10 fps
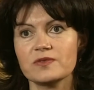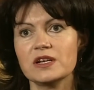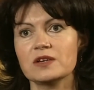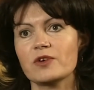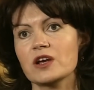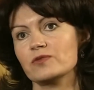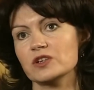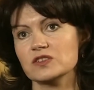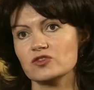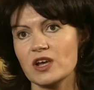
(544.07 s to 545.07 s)
feeling very
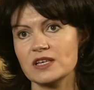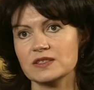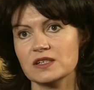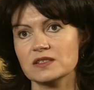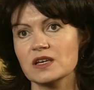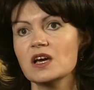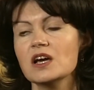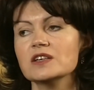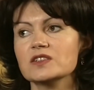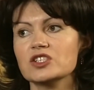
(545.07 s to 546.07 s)
frustrated.
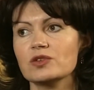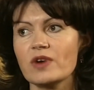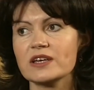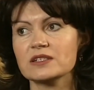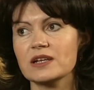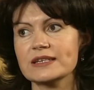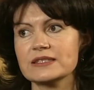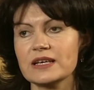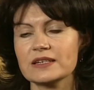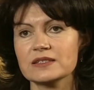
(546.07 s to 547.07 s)
So she recognised
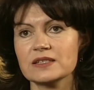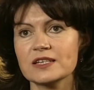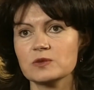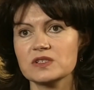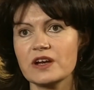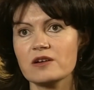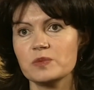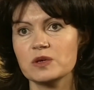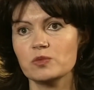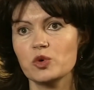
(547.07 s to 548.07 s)
that exercise was
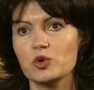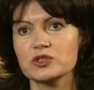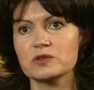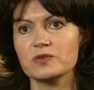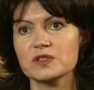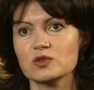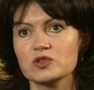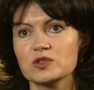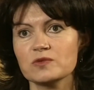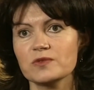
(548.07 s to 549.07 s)
terribly important for
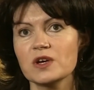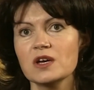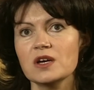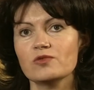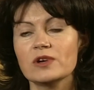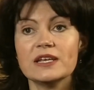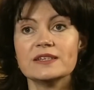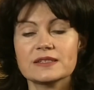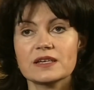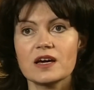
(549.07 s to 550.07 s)
sort of
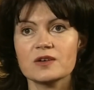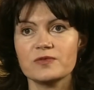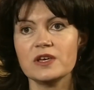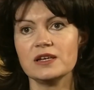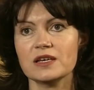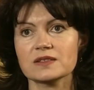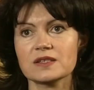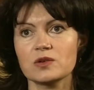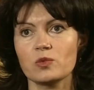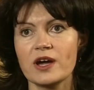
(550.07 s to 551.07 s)
releasing her feelings
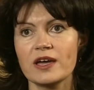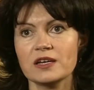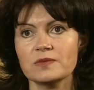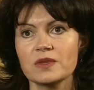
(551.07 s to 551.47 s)
in a way.